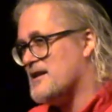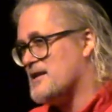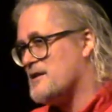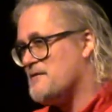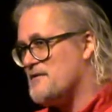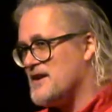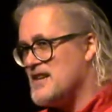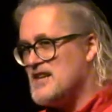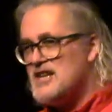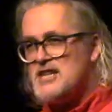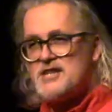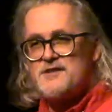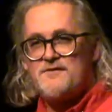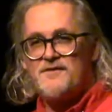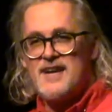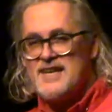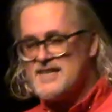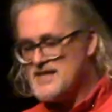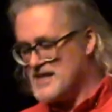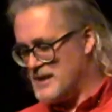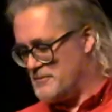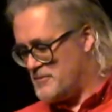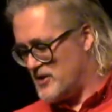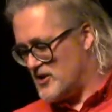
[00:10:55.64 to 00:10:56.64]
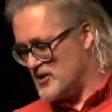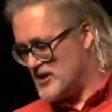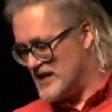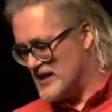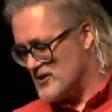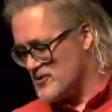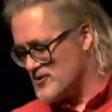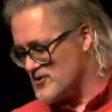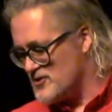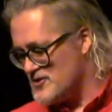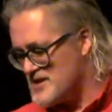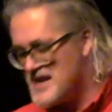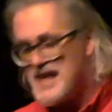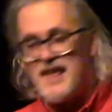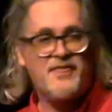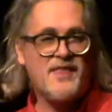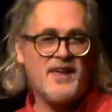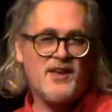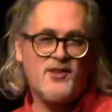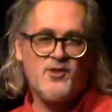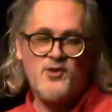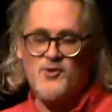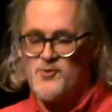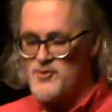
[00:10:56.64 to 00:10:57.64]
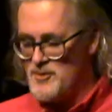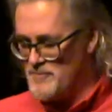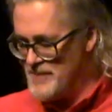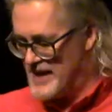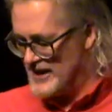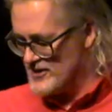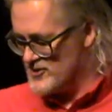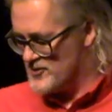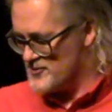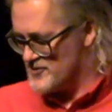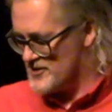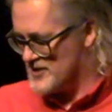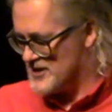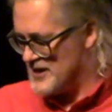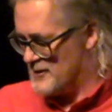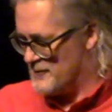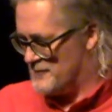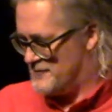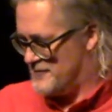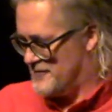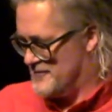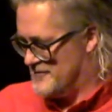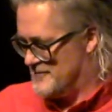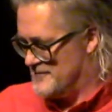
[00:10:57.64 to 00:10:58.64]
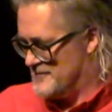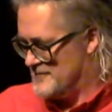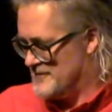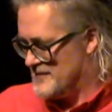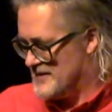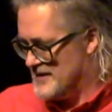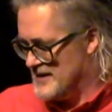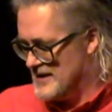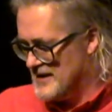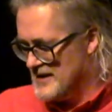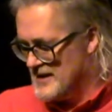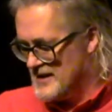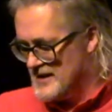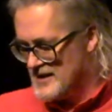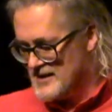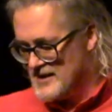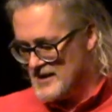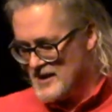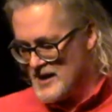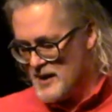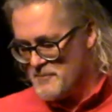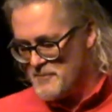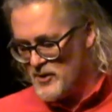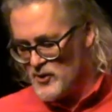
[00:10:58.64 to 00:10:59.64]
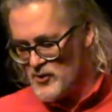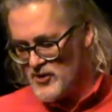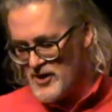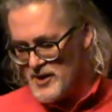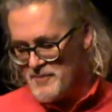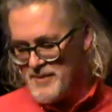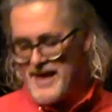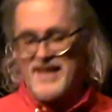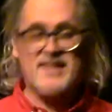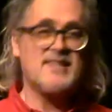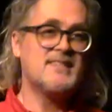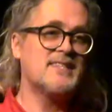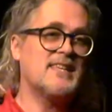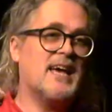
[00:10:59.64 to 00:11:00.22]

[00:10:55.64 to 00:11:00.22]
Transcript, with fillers: The vintage face depot tells you nothing new about yourself. I built it about the